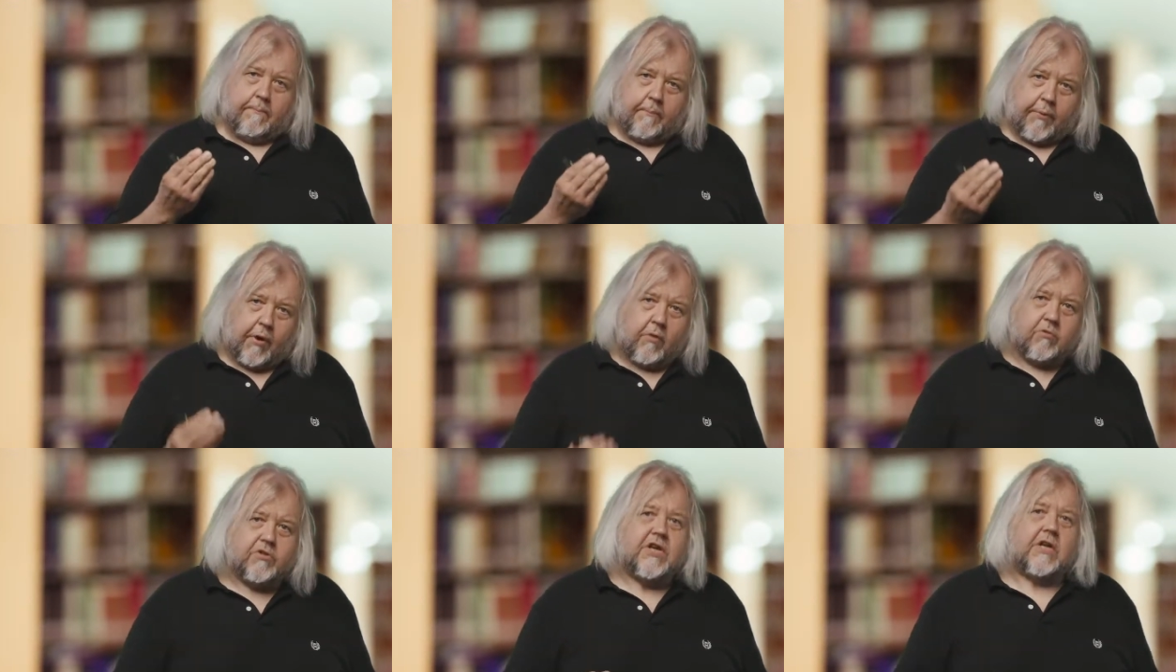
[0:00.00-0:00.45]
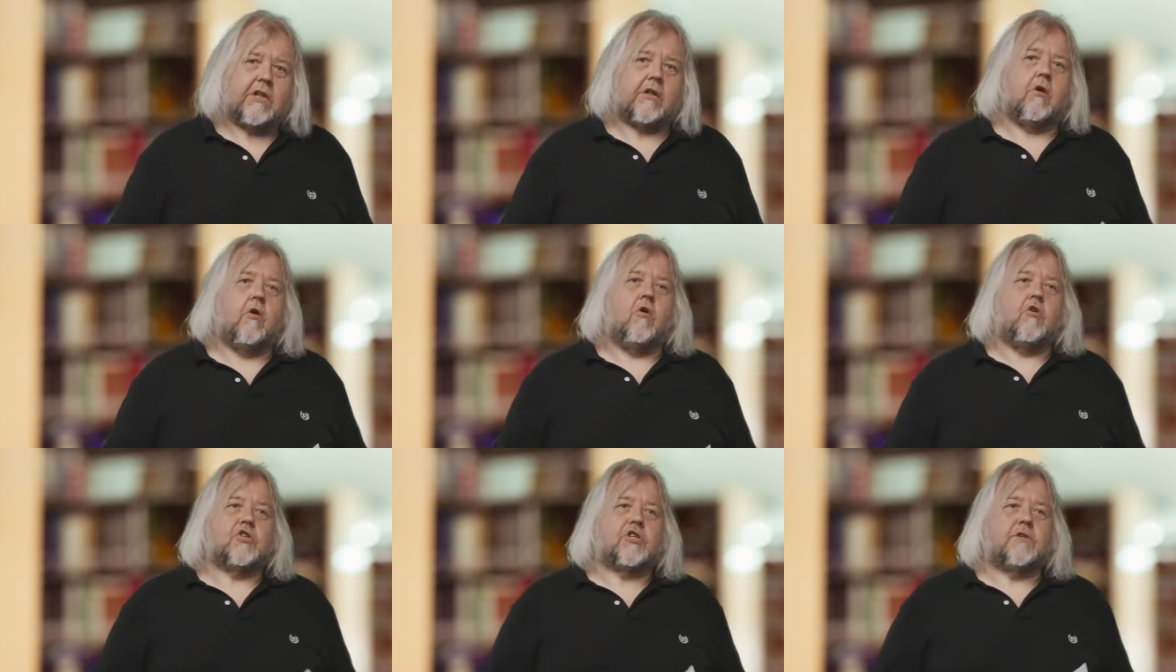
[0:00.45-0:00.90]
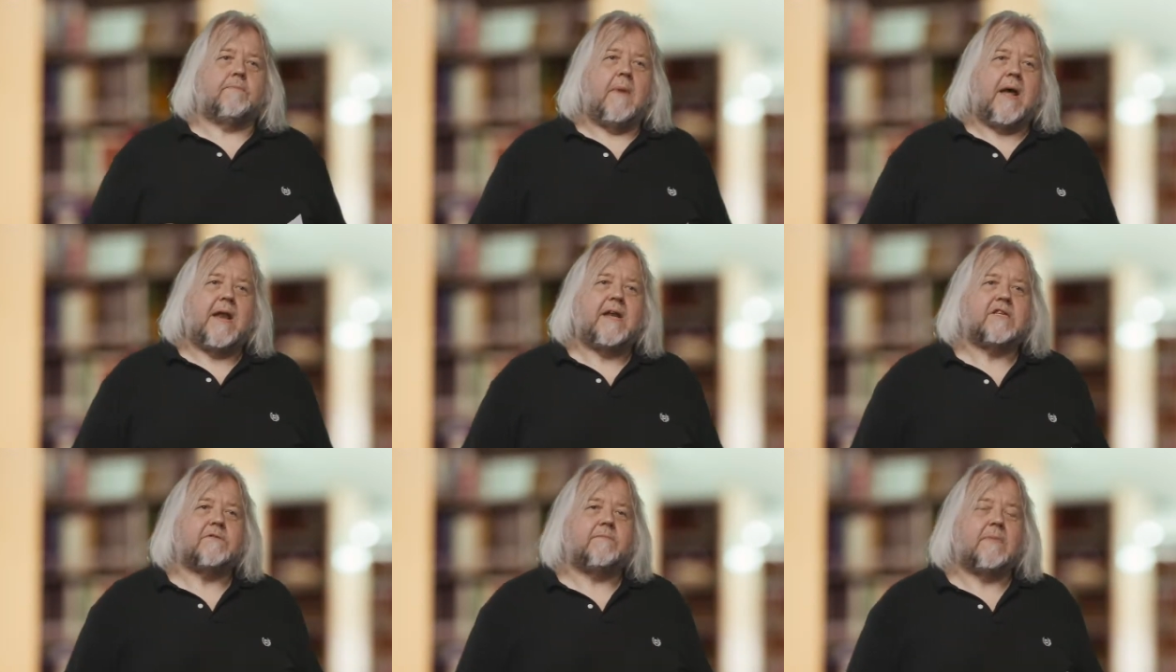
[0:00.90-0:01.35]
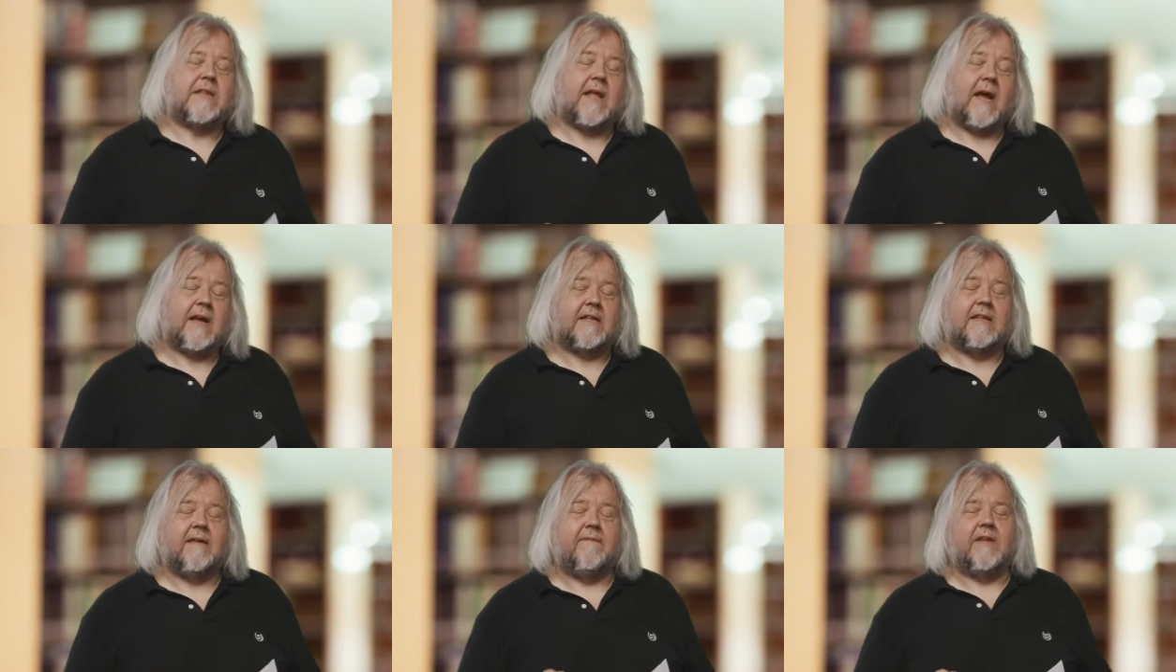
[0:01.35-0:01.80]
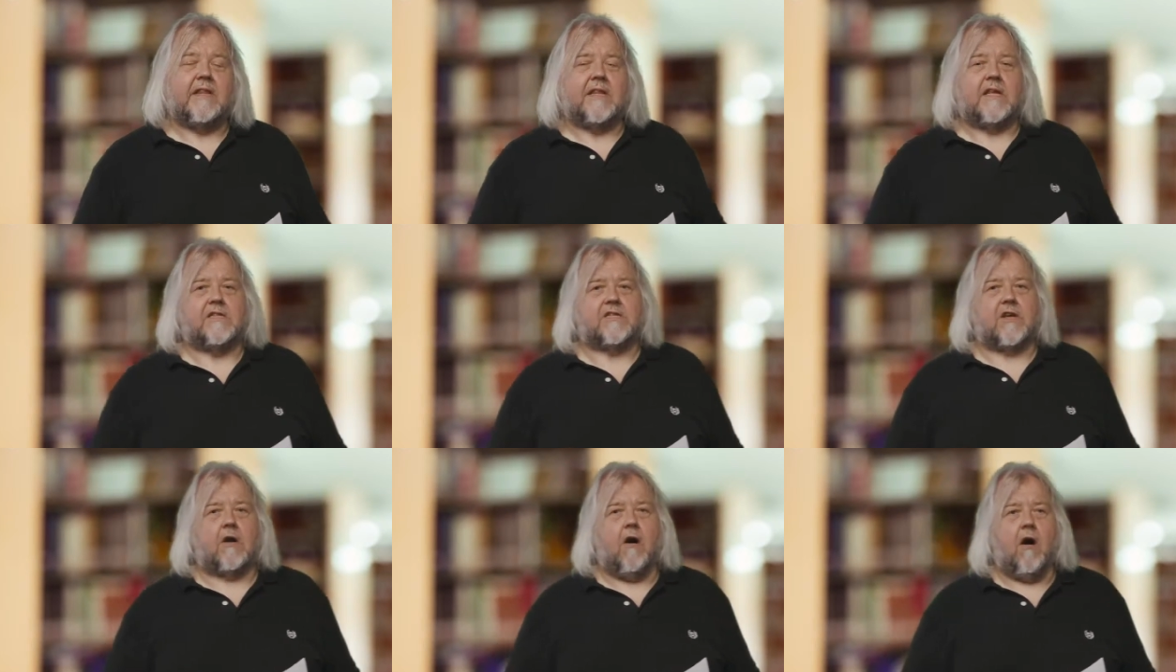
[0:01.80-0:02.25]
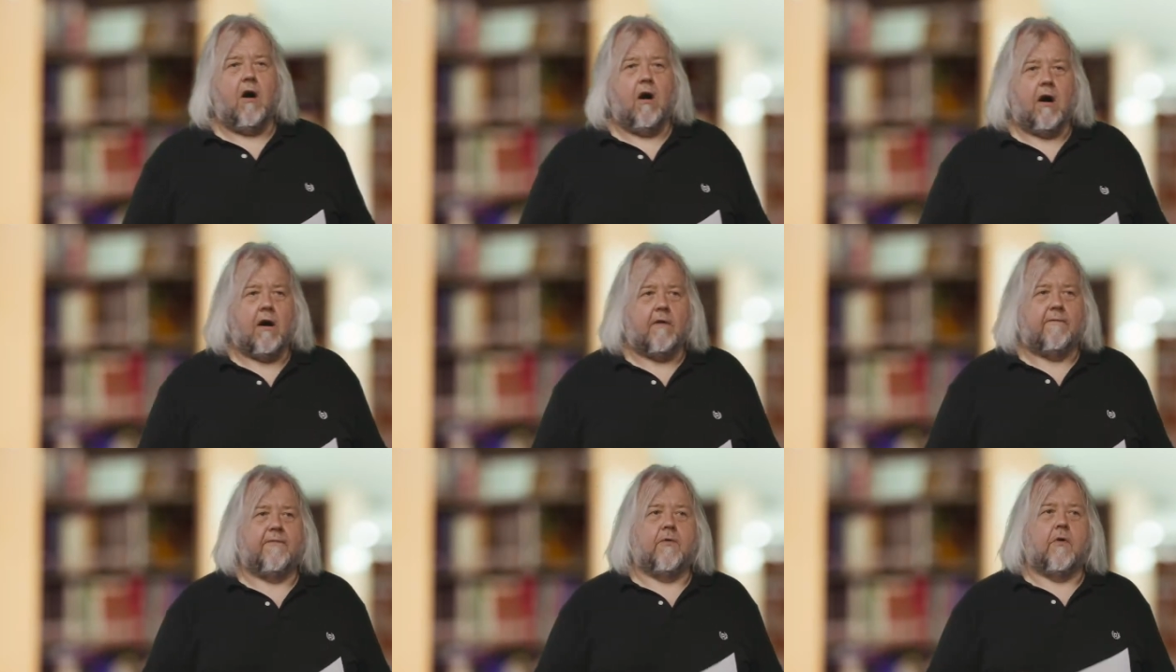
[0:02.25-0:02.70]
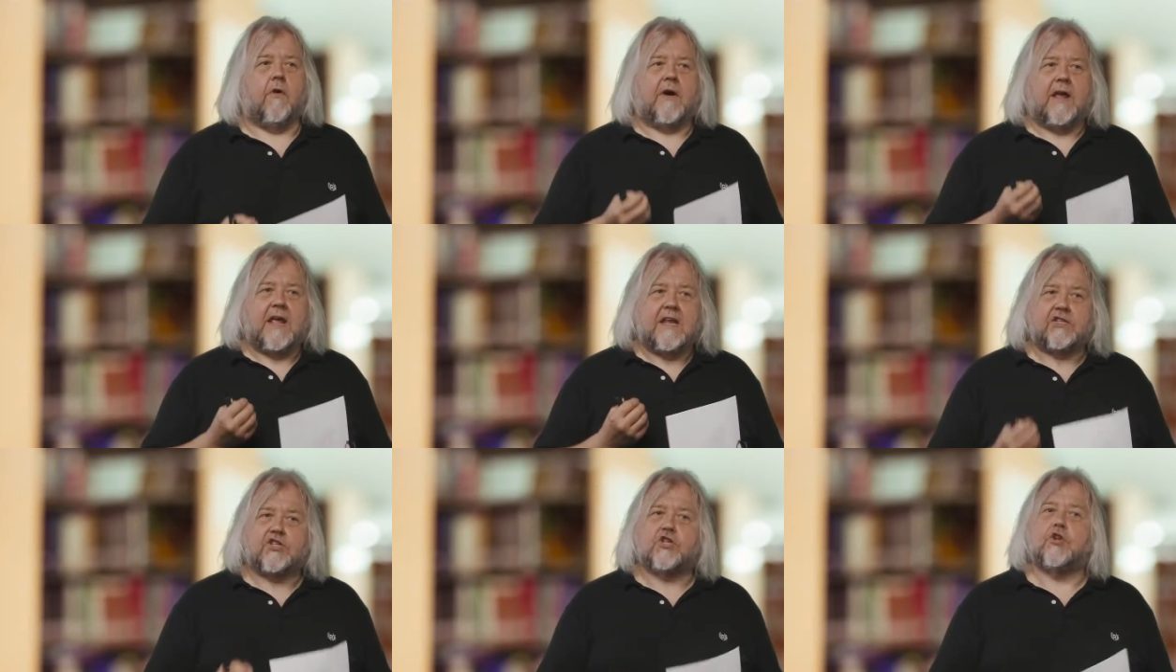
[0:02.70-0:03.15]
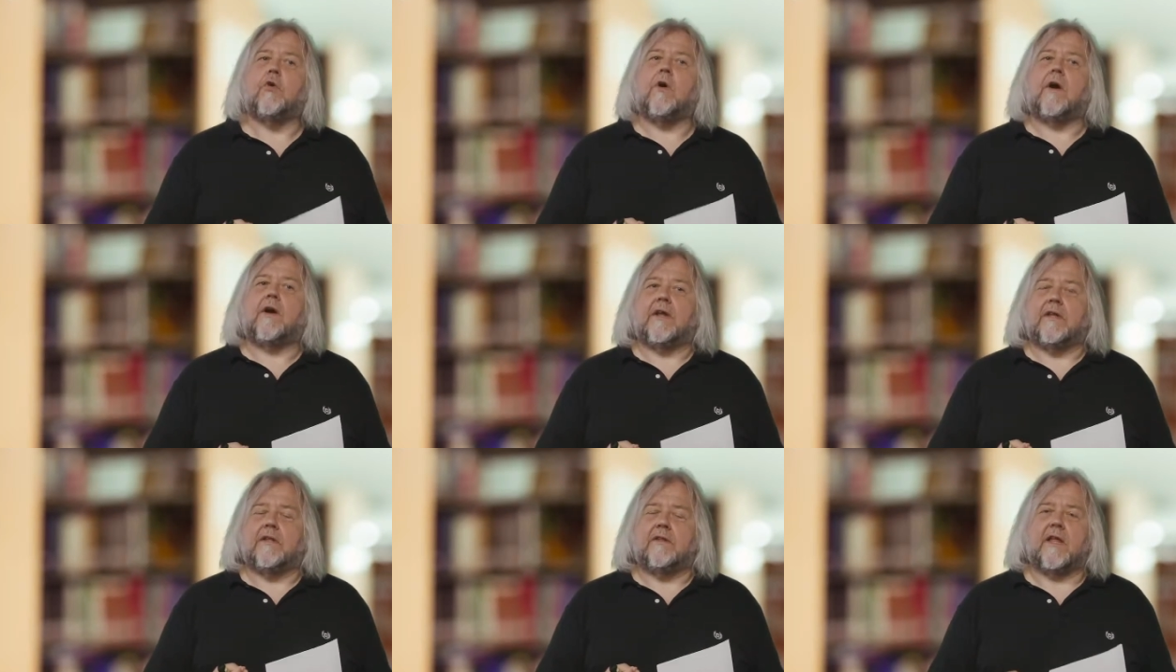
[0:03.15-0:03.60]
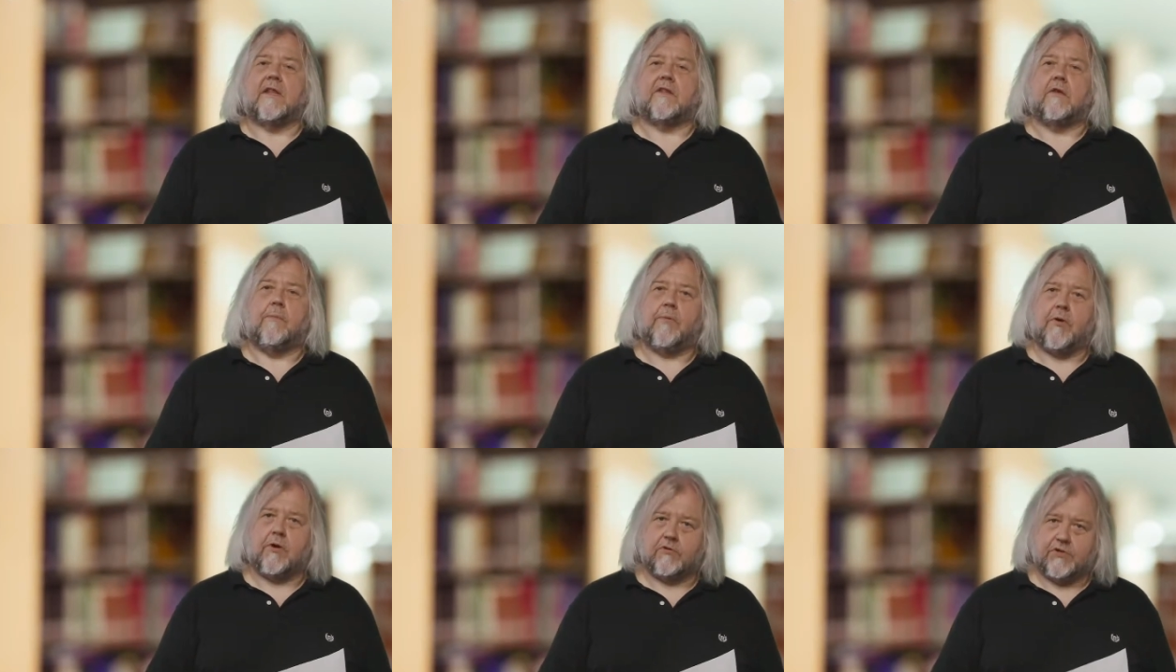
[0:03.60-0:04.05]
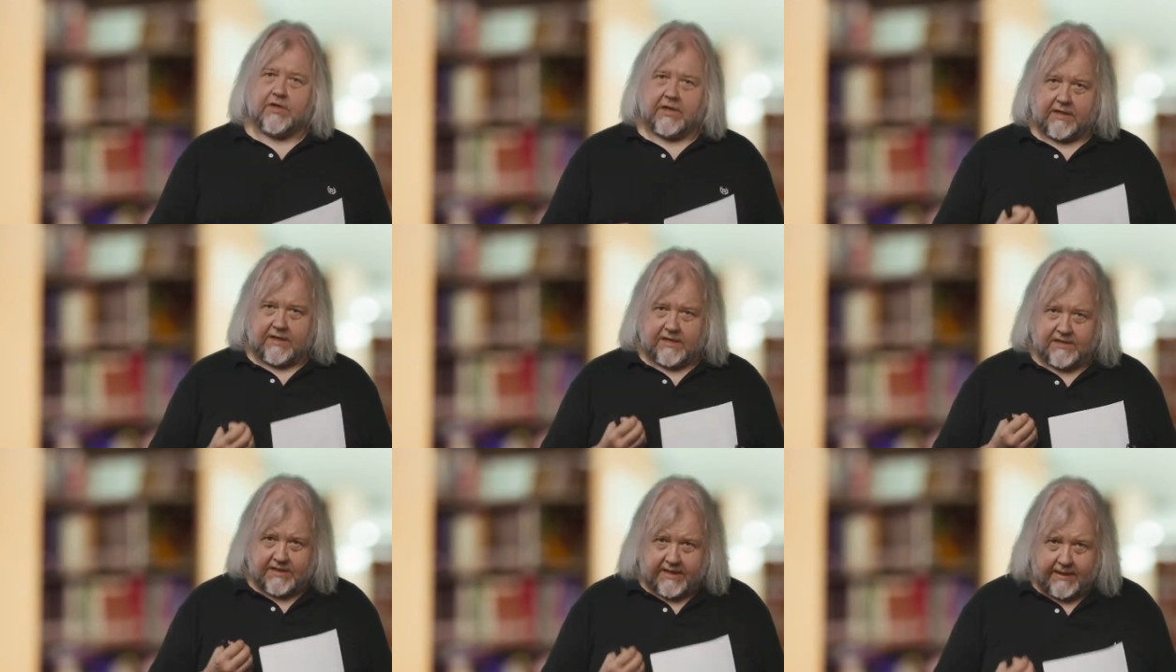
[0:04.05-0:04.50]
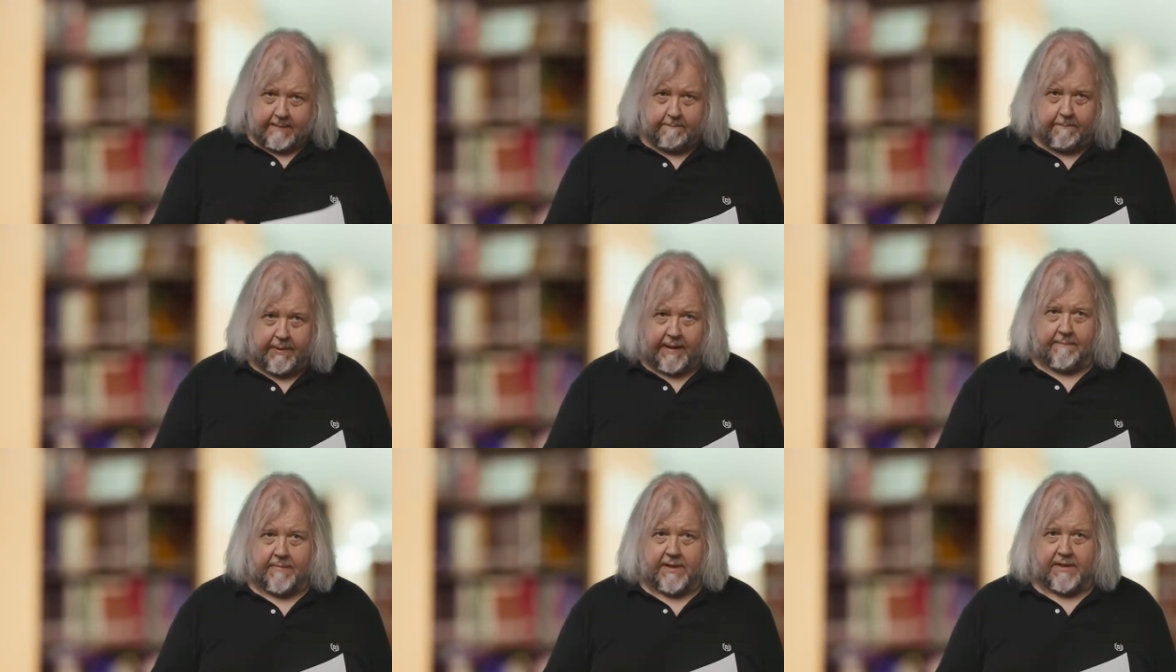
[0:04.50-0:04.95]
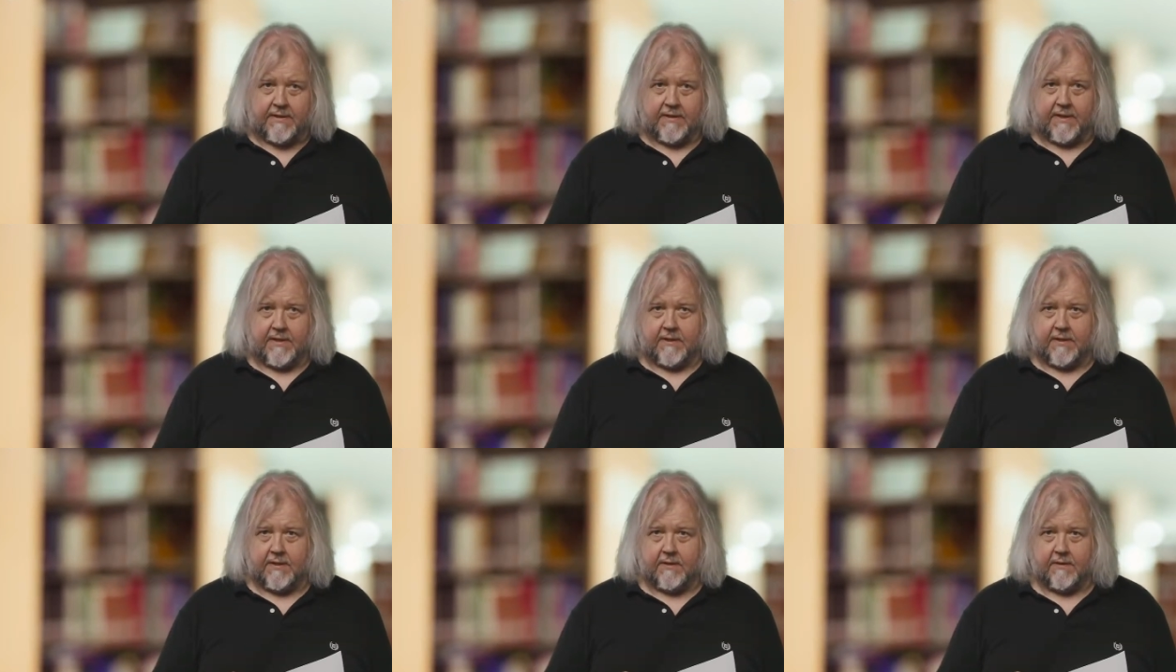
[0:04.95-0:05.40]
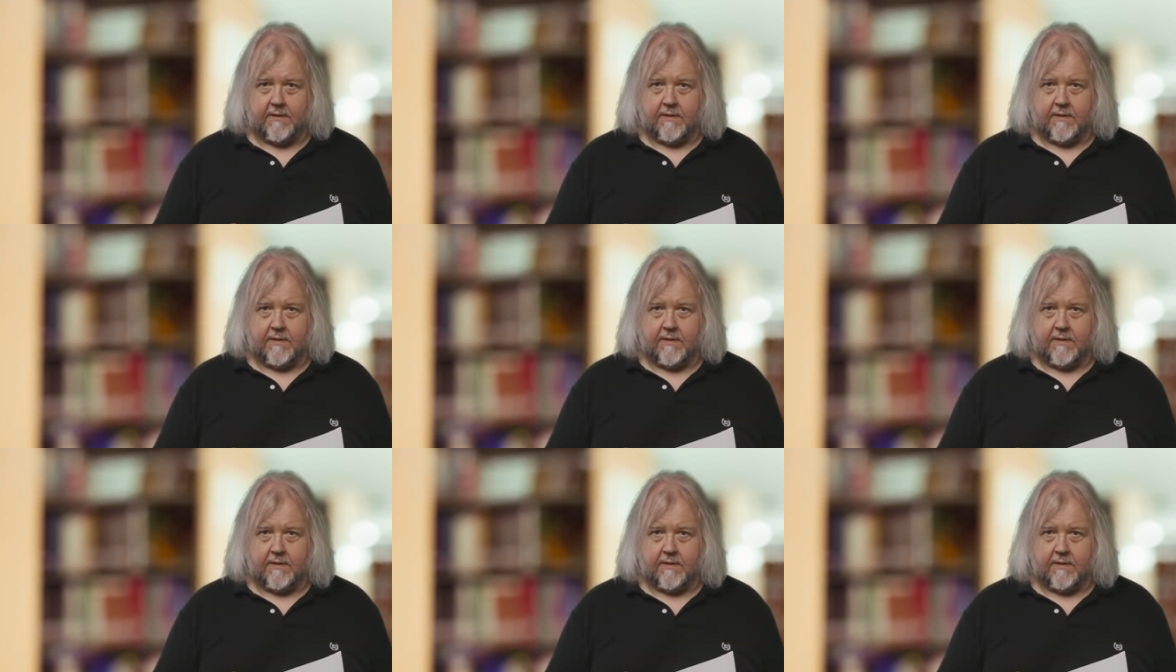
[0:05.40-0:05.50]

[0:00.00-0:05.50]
Project cost management activities are for ensuring that the project is implemented